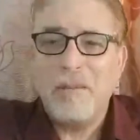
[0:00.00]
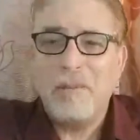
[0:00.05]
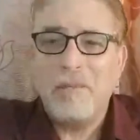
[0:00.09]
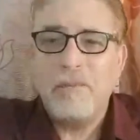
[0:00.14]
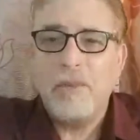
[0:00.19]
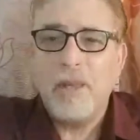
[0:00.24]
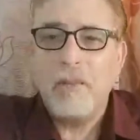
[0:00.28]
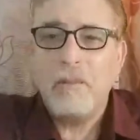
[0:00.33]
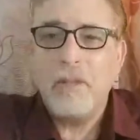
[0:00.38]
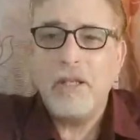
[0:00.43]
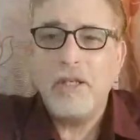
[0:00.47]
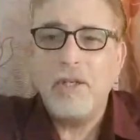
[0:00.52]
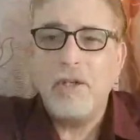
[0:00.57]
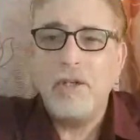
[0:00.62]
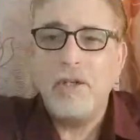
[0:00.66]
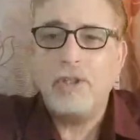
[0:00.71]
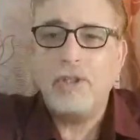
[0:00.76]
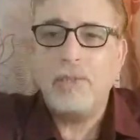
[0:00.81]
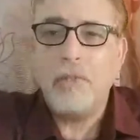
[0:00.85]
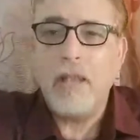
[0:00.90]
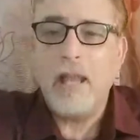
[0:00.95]
Welcome.
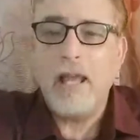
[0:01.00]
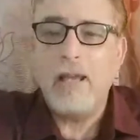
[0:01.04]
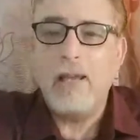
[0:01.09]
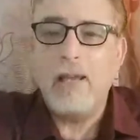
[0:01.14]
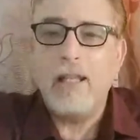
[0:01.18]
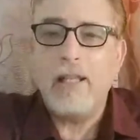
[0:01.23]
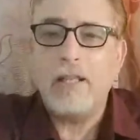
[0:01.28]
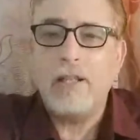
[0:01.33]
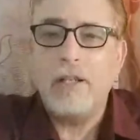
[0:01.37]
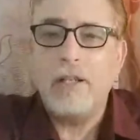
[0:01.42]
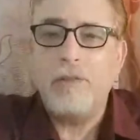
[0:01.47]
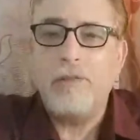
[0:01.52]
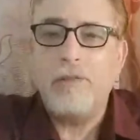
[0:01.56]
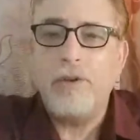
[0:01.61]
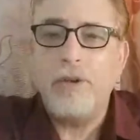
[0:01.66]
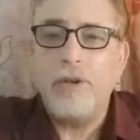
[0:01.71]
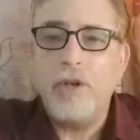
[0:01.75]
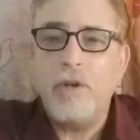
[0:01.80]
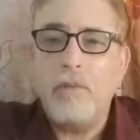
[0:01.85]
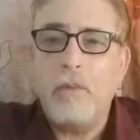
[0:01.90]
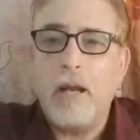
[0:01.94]
Been doing some editing.
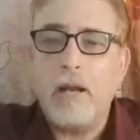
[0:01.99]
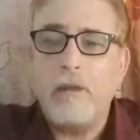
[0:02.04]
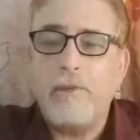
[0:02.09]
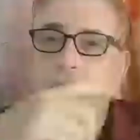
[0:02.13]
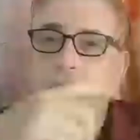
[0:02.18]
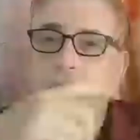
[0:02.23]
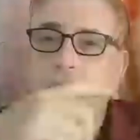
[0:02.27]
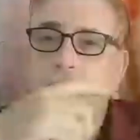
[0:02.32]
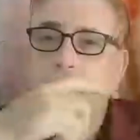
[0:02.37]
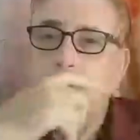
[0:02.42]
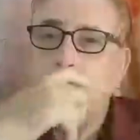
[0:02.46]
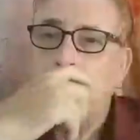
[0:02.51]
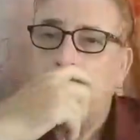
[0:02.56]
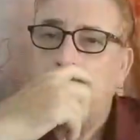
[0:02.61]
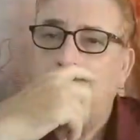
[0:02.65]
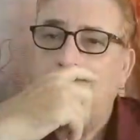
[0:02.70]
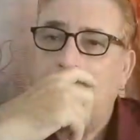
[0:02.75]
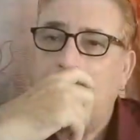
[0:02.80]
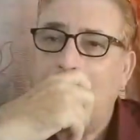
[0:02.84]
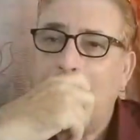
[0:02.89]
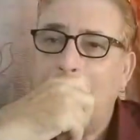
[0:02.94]
Good for you, my friend.
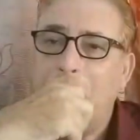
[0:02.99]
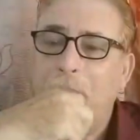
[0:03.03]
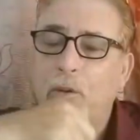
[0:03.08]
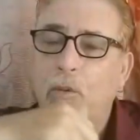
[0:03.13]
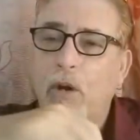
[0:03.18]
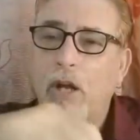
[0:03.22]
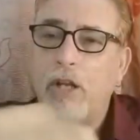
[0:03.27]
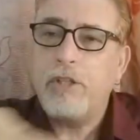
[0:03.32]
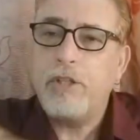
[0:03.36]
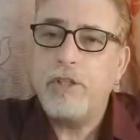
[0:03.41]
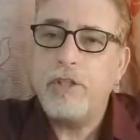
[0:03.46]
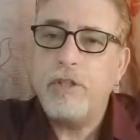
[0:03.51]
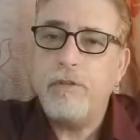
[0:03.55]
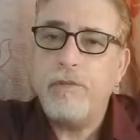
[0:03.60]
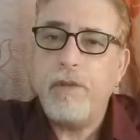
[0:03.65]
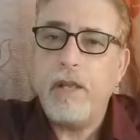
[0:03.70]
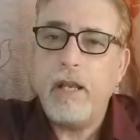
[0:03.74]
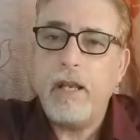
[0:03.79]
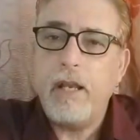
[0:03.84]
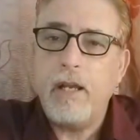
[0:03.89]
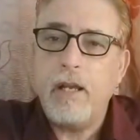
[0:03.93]
I've been watching your
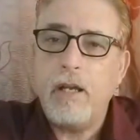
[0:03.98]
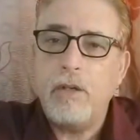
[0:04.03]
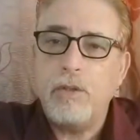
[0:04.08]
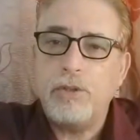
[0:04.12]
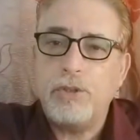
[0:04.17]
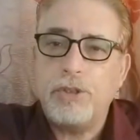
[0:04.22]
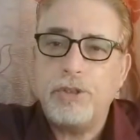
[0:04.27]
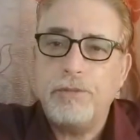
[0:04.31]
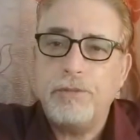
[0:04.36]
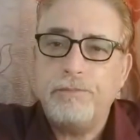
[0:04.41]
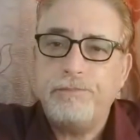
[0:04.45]
videos.